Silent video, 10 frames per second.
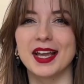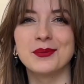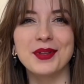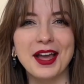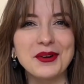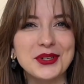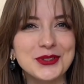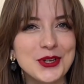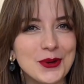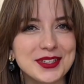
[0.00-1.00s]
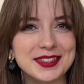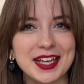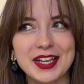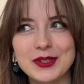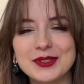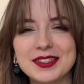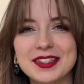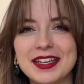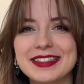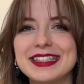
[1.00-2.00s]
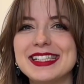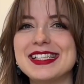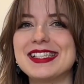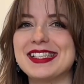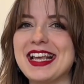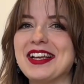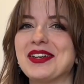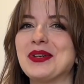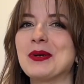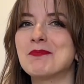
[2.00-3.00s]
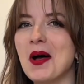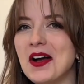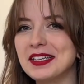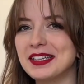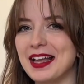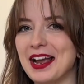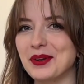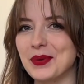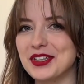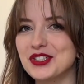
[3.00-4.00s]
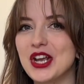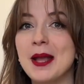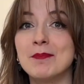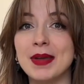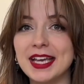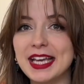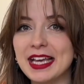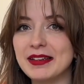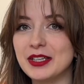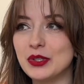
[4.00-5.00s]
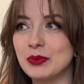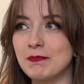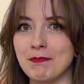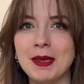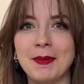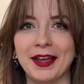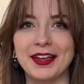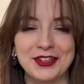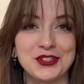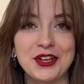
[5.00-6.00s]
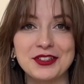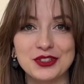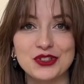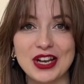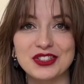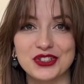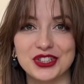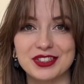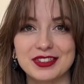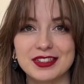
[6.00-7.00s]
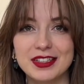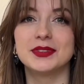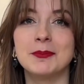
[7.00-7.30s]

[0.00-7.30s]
And without you noticing, you subtly sync your body language, making you mimic each other's gestures.